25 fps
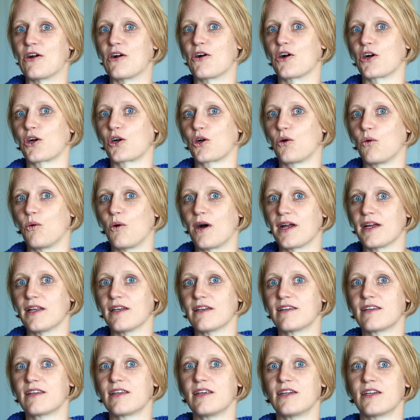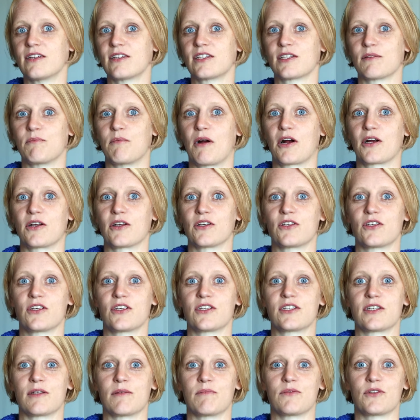There are quite smart
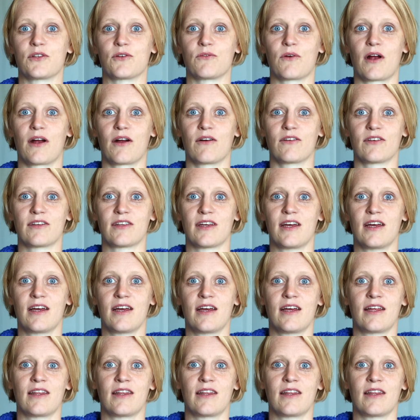systems around